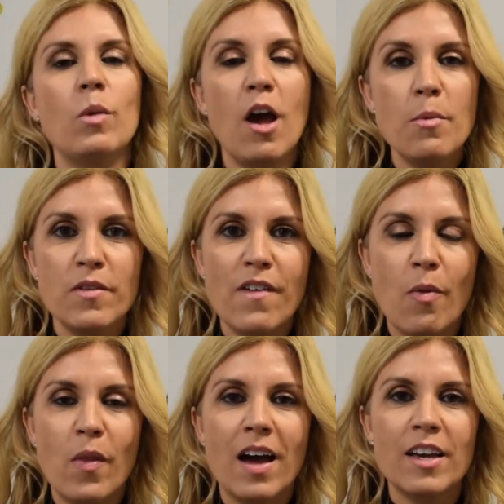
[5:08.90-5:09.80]
Well, I hope you
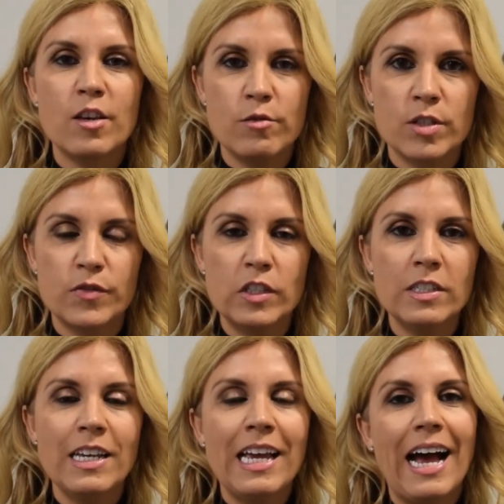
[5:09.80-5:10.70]
found that
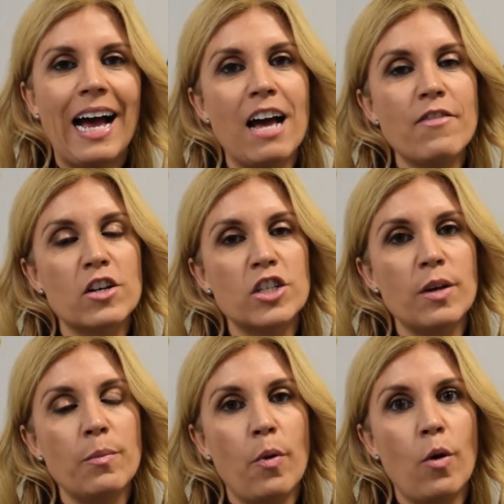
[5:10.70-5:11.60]
useful. I have
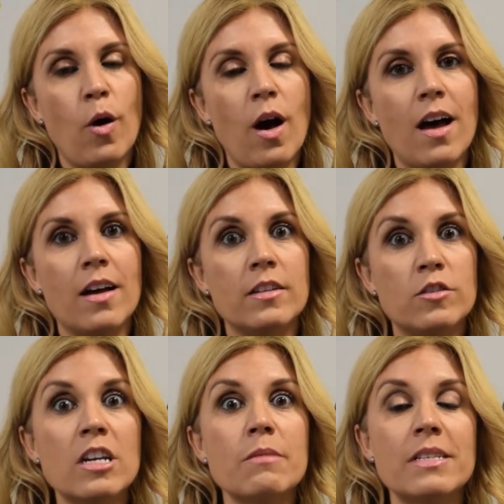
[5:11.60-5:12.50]
actually put a
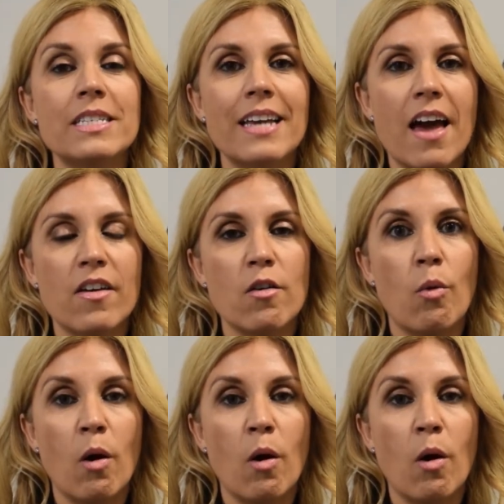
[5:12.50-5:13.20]
document together,